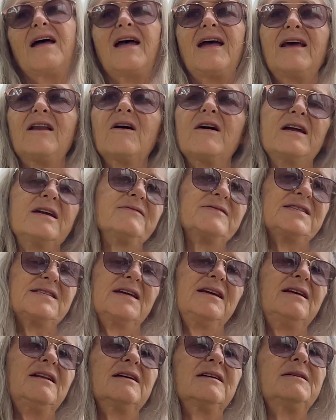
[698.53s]
And I have
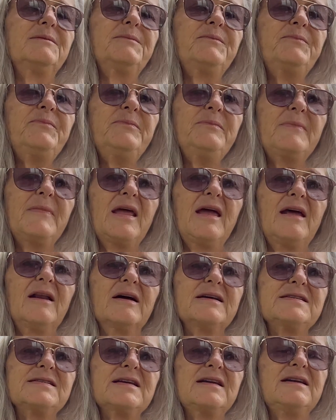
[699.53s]
seen him, and I
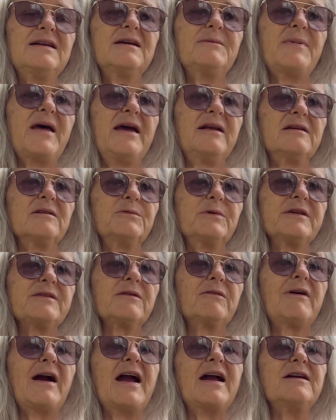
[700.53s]
see him handle it with
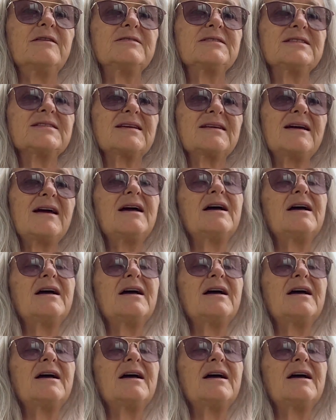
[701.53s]
grace,